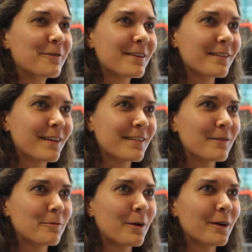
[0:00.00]

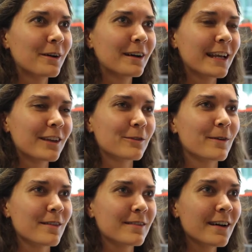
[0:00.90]
discussing what each of
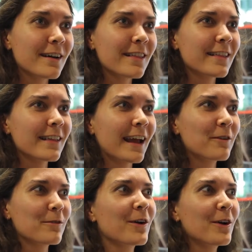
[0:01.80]
us does,
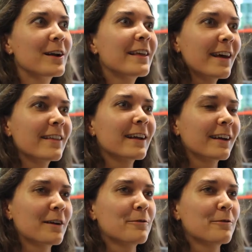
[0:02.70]
and it was only then that I kind of